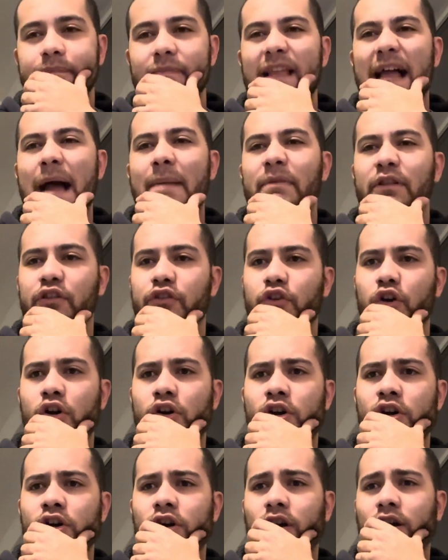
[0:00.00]
I'm a
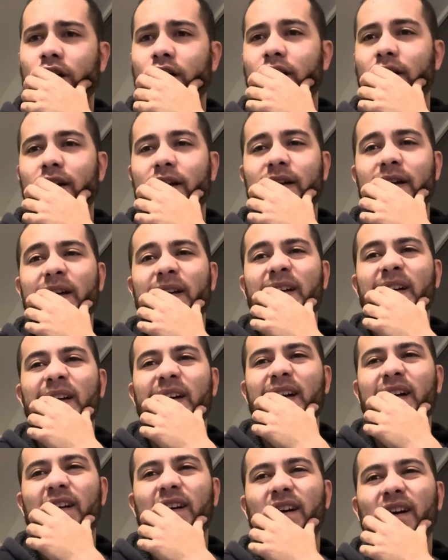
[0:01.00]
Dog.
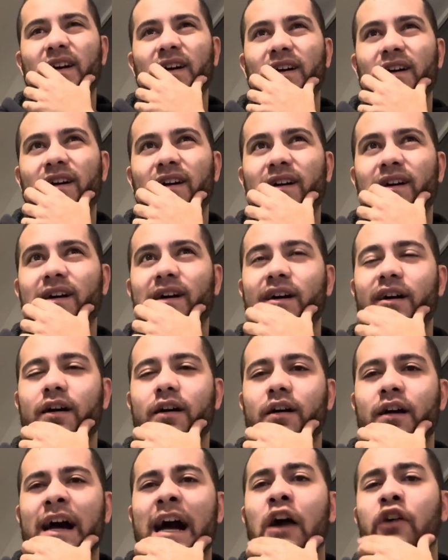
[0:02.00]

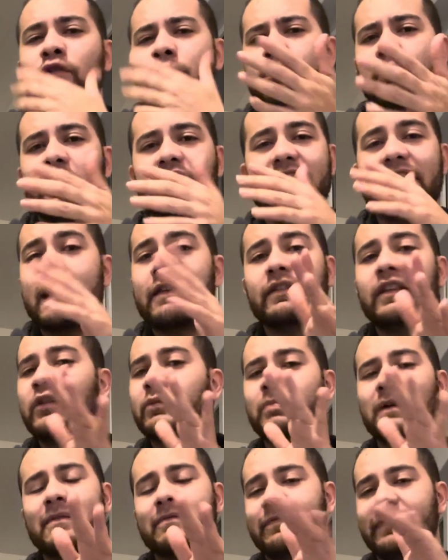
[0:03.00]
House Party. That's
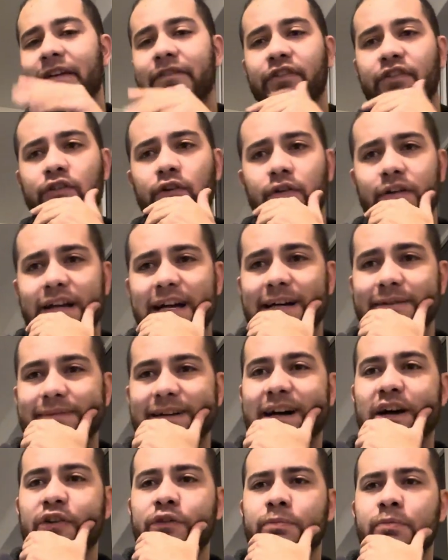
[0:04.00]
my favorite song on the album.
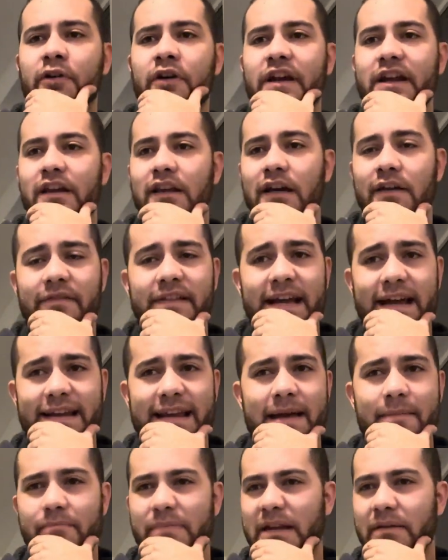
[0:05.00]
House Party. Love that.
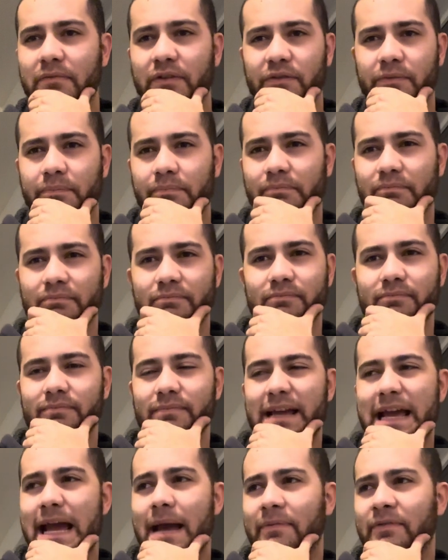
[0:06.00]
That beat was
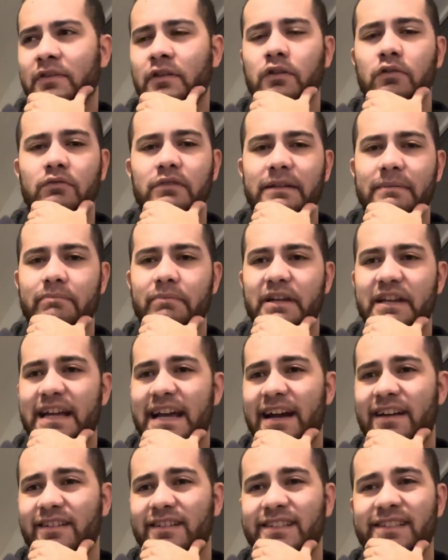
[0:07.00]
absolutely
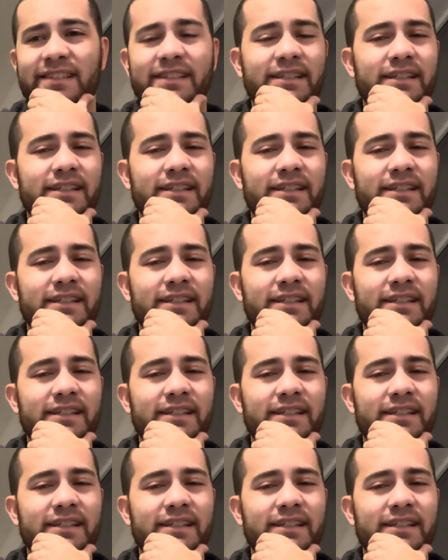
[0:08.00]
bananas.